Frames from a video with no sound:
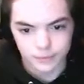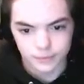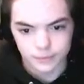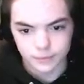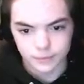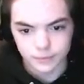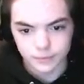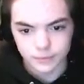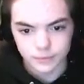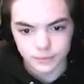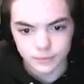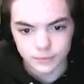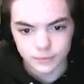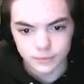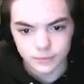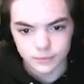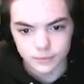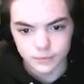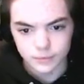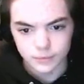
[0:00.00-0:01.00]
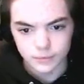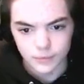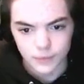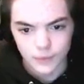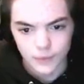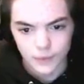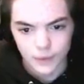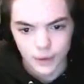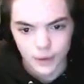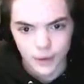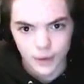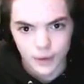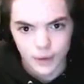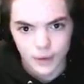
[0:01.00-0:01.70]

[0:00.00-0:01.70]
(silence)